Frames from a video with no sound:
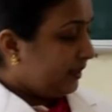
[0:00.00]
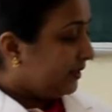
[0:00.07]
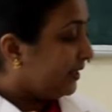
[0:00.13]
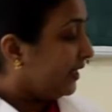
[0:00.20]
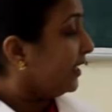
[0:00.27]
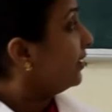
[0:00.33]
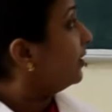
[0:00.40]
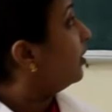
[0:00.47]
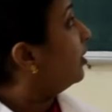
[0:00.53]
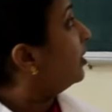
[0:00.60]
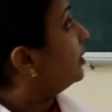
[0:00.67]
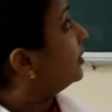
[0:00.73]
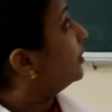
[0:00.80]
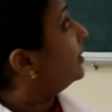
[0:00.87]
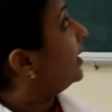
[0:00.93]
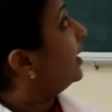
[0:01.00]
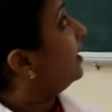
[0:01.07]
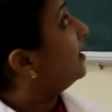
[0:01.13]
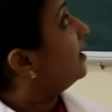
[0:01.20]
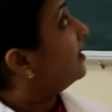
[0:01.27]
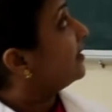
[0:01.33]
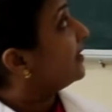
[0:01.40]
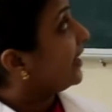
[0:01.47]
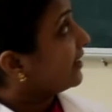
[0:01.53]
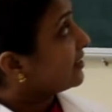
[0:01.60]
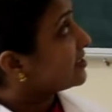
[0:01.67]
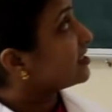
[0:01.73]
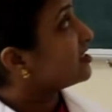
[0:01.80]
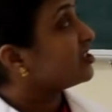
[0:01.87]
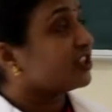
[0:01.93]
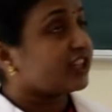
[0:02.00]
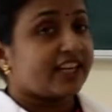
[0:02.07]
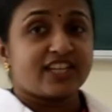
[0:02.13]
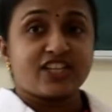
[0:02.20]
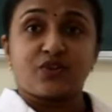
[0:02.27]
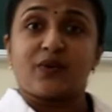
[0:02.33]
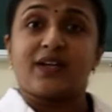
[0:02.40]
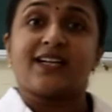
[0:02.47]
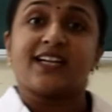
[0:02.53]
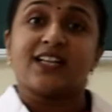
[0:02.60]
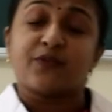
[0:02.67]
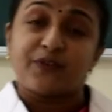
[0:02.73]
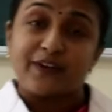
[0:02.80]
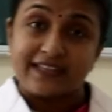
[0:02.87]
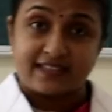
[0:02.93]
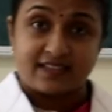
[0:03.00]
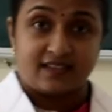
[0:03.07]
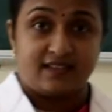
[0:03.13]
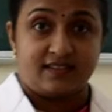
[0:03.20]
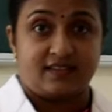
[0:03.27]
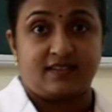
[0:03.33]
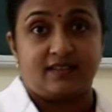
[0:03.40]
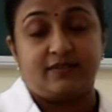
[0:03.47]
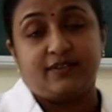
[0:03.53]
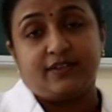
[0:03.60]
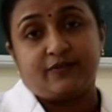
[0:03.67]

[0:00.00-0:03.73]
Then on to the next stage, what are the features?